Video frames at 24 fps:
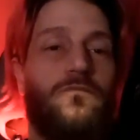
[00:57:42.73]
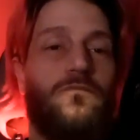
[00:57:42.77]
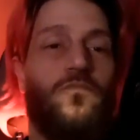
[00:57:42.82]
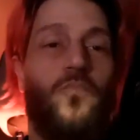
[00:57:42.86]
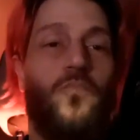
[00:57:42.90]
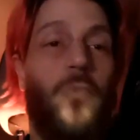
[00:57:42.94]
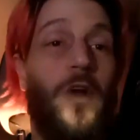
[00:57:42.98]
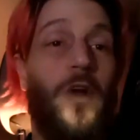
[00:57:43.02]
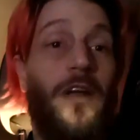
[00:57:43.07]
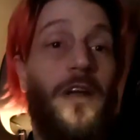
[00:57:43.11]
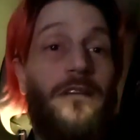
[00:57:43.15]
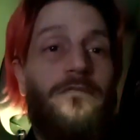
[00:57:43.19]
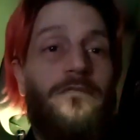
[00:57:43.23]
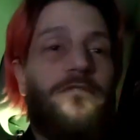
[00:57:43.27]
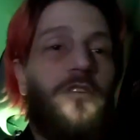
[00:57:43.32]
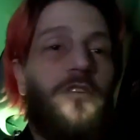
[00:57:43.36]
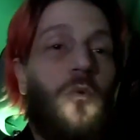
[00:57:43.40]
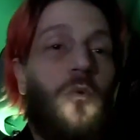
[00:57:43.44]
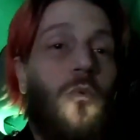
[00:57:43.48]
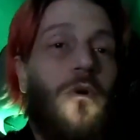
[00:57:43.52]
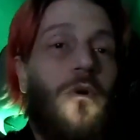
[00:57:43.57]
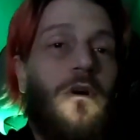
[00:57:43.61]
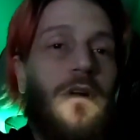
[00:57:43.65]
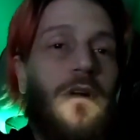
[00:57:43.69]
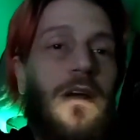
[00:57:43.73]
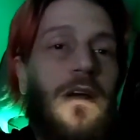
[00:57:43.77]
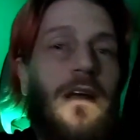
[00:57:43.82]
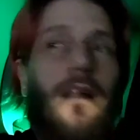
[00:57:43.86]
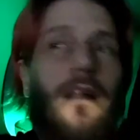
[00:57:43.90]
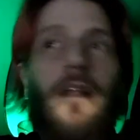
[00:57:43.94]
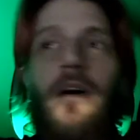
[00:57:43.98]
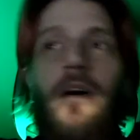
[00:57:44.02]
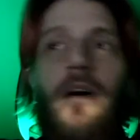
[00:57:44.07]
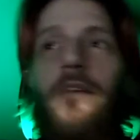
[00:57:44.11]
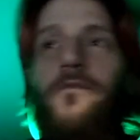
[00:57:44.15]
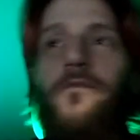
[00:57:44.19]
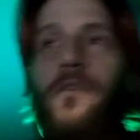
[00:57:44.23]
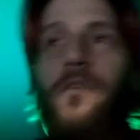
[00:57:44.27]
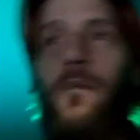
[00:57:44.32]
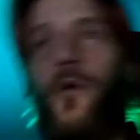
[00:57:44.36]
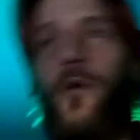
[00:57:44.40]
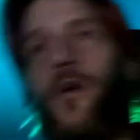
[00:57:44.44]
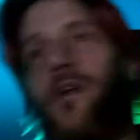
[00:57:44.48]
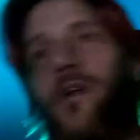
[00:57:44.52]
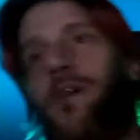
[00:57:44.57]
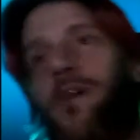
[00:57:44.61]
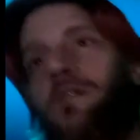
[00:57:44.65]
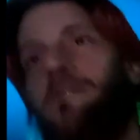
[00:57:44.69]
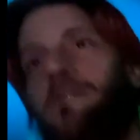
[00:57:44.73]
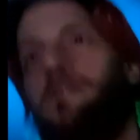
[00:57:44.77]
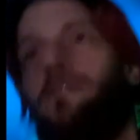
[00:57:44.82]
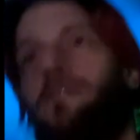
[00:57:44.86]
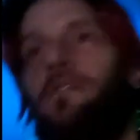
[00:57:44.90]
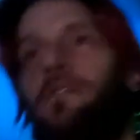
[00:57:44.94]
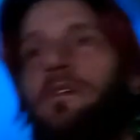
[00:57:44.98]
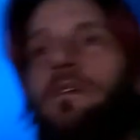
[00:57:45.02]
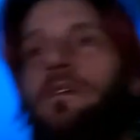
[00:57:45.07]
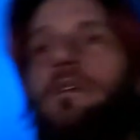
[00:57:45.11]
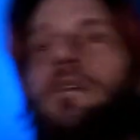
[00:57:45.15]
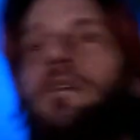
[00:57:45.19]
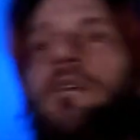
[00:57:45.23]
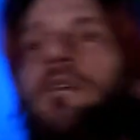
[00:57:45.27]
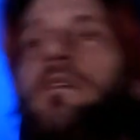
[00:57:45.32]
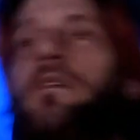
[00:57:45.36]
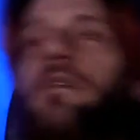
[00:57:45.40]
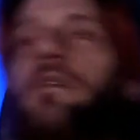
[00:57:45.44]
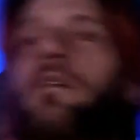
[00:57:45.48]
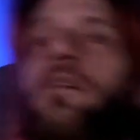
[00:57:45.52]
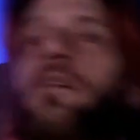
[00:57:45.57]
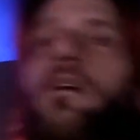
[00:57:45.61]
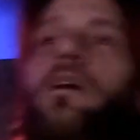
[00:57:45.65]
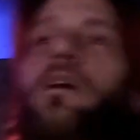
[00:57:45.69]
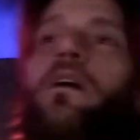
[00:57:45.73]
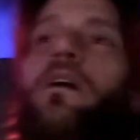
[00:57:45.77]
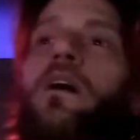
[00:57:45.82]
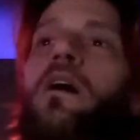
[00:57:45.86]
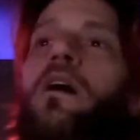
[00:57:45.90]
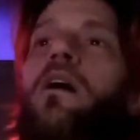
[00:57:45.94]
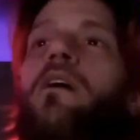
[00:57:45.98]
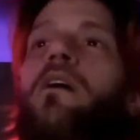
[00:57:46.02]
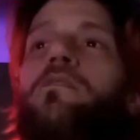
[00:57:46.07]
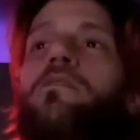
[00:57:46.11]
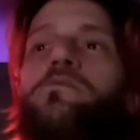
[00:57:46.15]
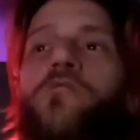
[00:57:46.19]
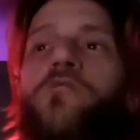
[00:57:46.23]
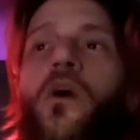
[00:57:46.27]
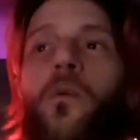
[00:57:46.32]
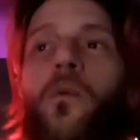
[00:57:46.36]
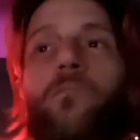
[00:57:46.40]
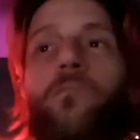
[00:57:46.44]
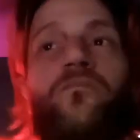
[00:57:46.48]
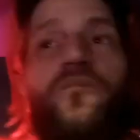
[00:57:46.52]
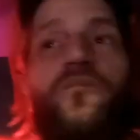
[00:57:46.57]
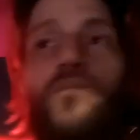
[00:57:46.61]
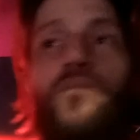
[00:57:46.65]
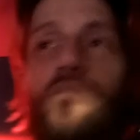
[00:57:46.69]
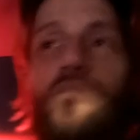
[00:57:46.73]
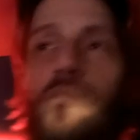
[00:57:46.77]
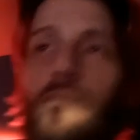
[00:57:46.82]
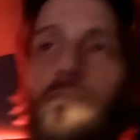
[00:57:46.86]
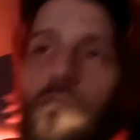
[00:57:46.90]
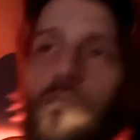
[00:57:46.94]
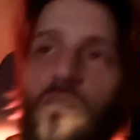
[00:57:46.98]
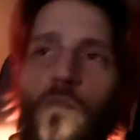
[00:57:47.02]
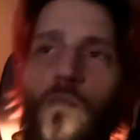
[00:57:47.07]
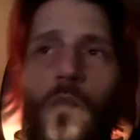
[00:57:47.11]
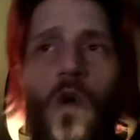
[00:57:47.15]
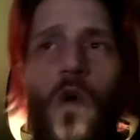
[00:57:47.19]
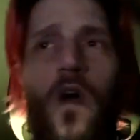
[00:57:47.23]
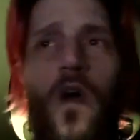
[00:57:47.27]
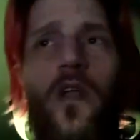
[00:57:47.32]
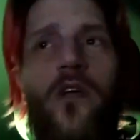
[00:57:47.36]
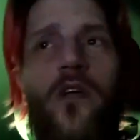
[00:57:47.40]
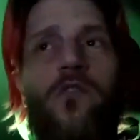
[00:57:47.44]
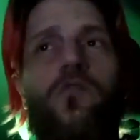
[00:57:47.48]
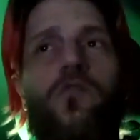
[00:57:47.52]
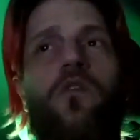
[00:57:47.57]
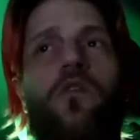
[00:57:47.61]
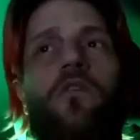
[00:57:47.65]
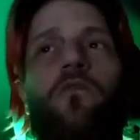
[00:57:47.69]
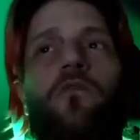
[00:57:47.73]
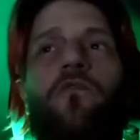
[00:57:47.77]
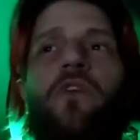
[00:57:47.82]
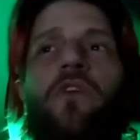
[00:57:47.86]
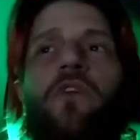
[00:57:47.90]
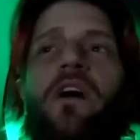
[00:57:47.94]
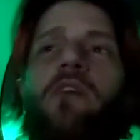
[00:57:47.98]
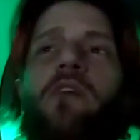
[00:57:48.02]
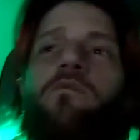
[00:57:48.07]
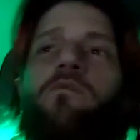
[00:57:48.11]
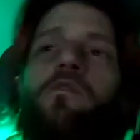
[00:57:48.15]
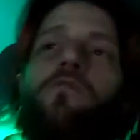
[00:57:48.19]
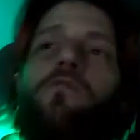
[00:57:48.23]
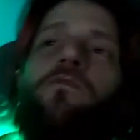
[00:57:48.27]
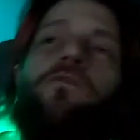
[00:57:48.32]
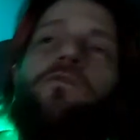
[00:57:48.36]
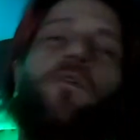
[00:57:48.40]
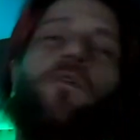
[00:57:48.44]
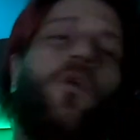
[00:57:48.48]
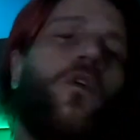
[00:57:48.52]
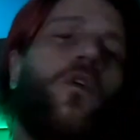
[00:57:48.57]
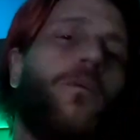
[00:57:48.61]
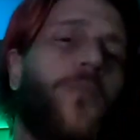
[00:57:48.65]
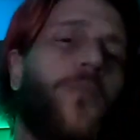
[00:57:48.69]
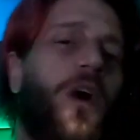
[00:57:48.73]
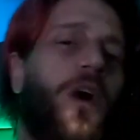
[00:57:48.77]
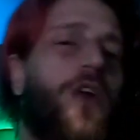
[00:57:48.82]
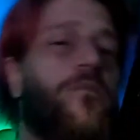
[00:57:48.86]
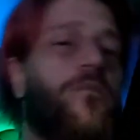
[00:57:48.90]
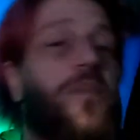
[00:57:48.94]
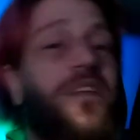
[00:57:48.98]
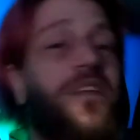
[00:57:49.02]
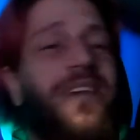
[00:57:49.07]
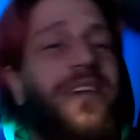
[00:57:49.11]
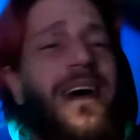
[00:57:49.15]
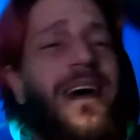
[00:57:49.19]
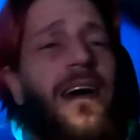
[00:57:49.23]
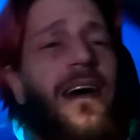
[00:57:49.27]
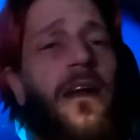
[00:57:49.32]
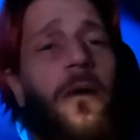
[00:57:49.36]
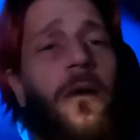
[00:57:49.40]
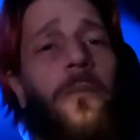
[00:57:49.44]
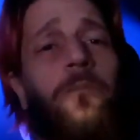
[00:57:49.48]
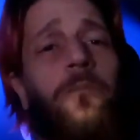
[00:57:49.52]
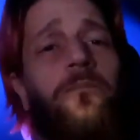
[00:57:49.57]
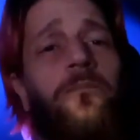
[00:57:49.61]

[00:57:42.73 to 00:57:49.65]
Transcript: What else do you want out of life? Come on now. So, what is your favorite form of potato?